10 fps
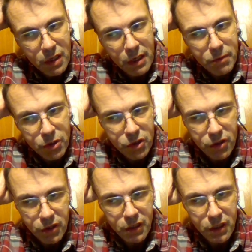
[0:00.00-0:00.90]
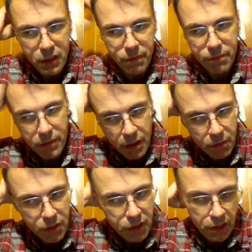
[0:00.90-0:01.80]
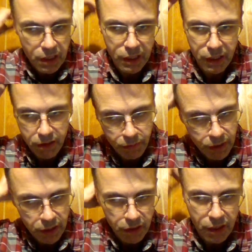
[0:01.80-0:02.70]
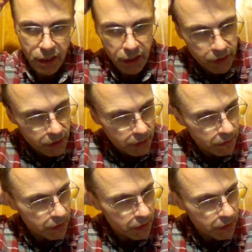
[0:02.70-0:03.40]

I was, it wasn't like with other kids.